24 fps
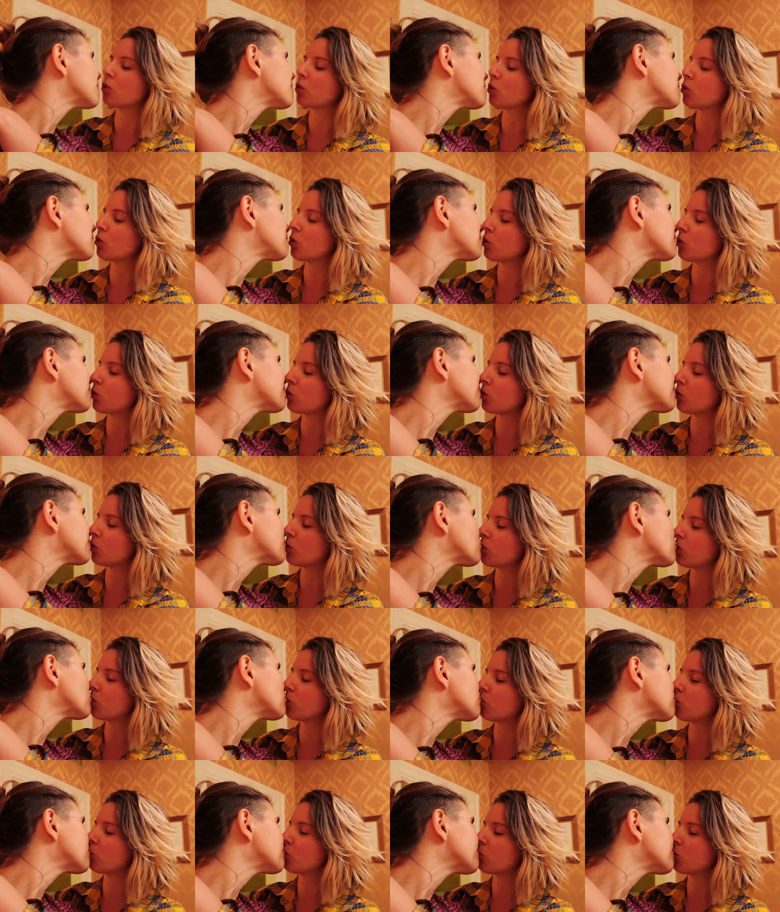
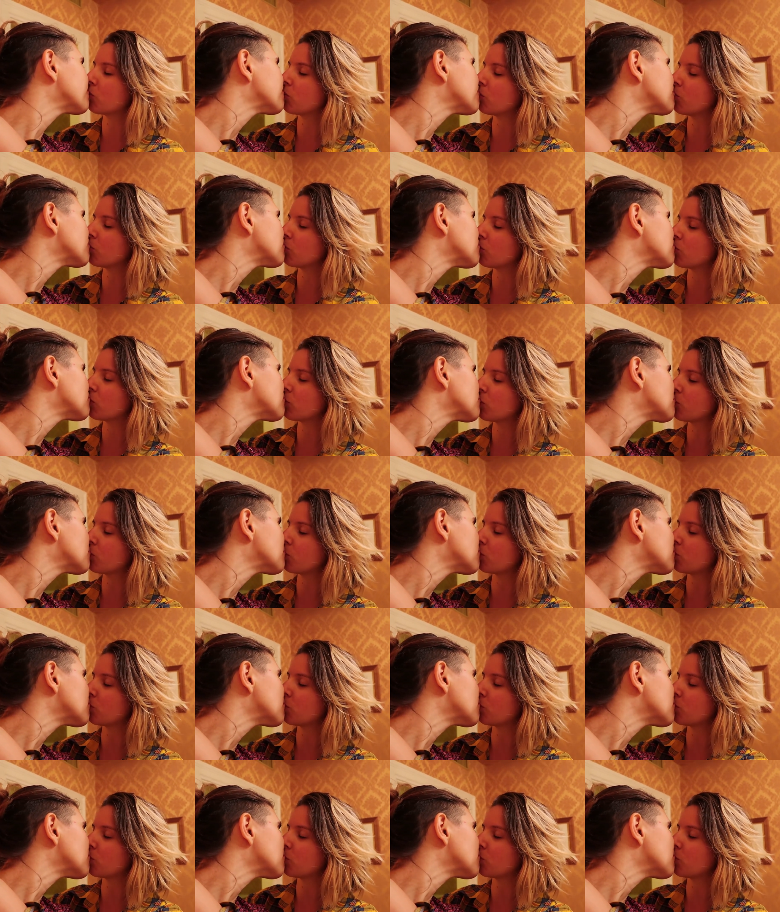Nobody speaks.